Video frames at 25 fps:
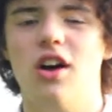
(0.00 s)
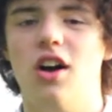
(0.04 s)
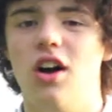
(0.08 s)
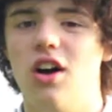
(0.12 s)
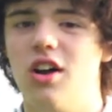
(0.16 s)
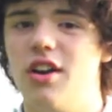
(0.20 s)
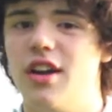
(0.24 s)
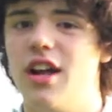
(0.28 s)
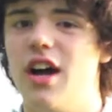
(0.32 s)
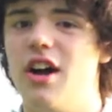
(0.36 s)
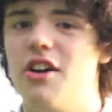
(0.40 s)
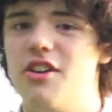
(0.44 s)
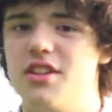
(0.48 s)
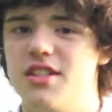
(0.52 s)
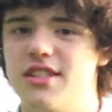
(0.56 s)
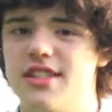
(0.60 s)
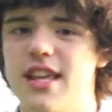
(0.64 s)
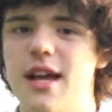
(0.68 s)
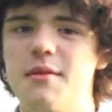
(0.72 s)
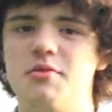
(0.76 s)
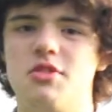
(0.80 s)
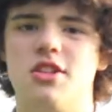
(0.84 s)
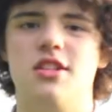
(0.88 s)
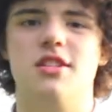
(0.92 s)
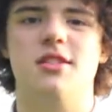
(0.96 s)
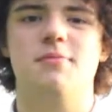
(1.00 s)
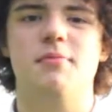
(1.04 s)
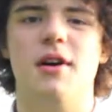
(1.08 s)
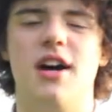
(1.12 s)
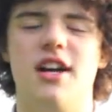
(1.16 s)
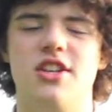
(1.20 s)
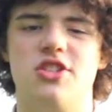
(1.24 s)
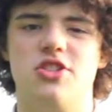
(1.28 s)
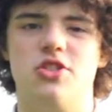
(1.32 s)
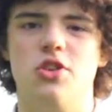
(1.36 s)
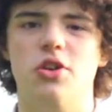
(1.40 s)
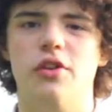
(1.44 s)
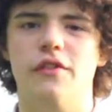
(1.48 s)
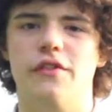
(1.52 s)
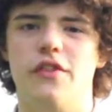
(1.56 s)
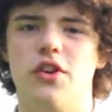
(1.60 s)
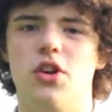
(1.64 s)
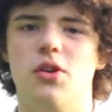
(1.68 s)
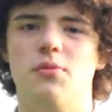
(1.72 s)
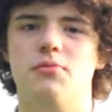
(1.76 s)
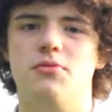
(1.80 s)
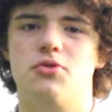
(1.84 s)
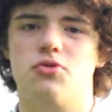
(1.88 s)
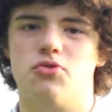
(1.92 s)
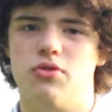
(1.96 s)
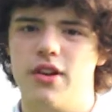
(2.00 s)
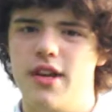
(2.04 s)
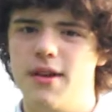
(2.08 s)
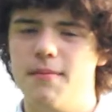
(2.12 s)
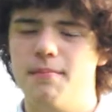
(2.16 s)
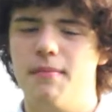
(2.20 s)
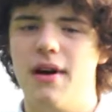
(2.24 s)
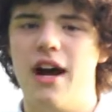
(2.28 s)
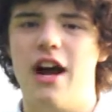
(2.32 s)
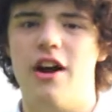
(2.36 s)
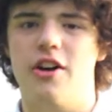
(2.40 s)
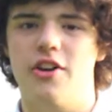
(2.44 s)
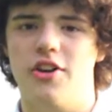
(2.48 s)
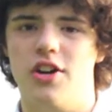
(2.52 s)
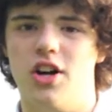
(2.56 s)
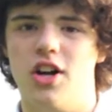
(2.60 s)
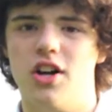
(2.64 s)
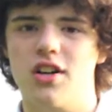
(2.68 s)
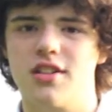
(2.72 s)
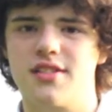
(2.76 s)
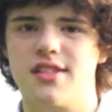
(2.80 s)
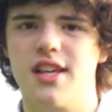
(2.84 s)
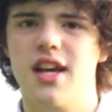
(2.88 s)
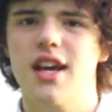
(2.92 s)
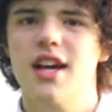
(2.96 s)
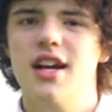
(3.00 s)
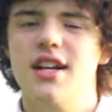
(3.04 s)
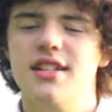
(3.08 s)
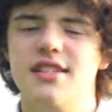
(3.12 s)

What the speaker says: on our Inception inspired short film Dream Paradox.